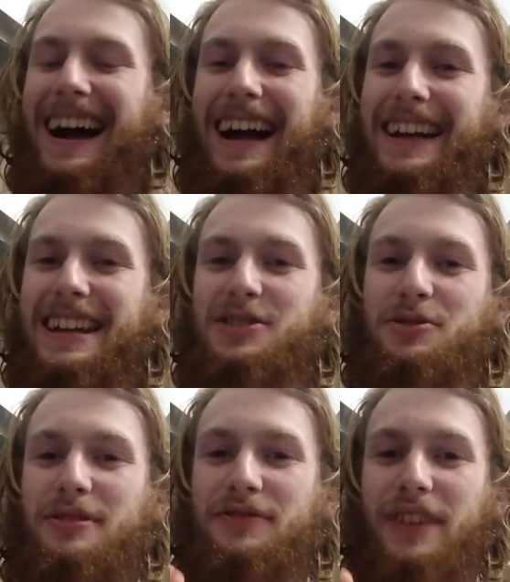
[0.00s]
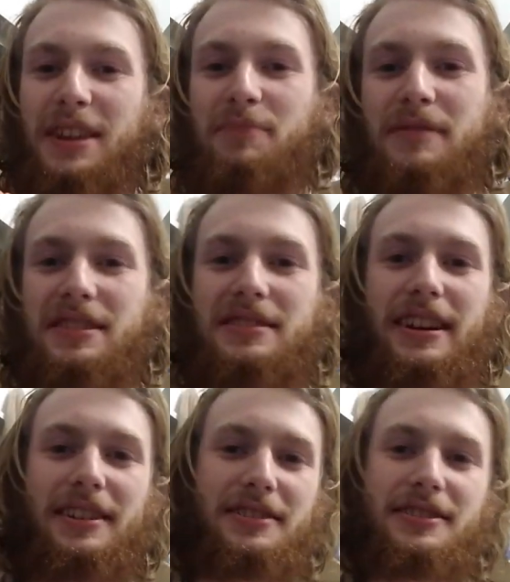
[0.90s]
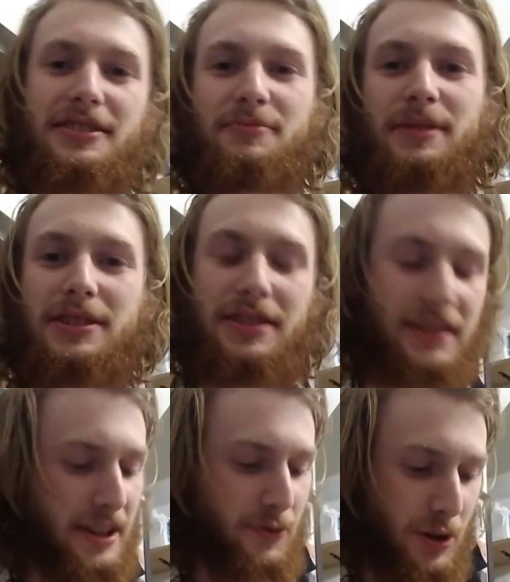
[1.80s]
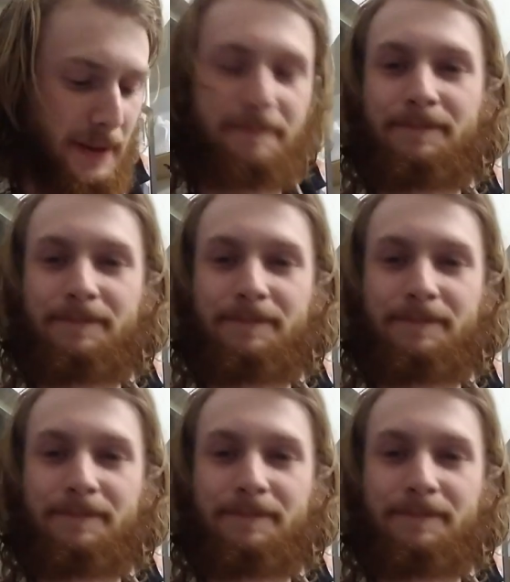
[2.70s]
I get to develop this character as much as I want.